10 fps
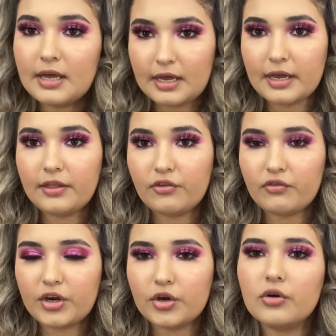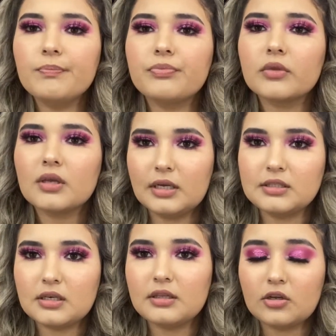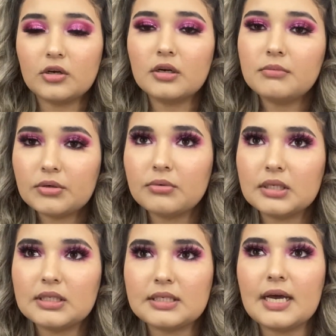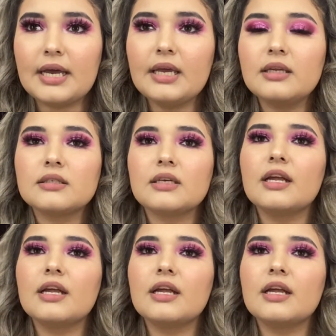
in the video, they're gonna be really tight,